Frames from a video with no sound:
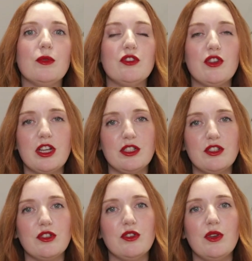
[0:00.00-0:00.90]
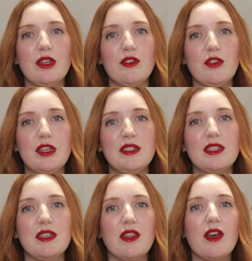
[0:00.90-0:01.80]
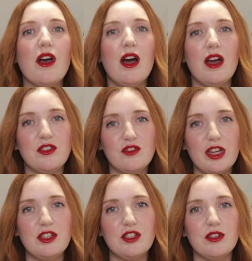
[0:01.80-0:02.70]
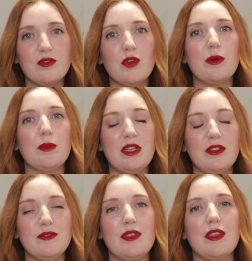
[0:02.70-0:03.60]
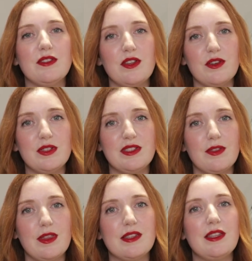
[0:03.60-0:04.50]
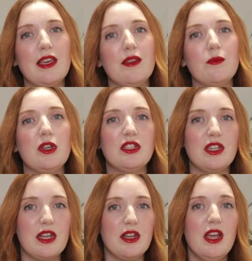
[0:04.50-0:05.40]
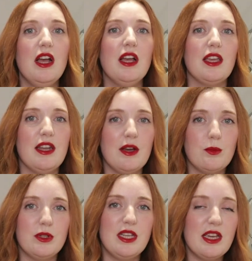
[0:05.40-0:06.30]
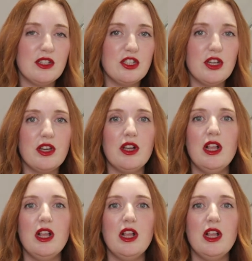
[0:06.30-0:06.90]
We're trying to increase the hydration right beneath the surface of the skin, which then can help with texture,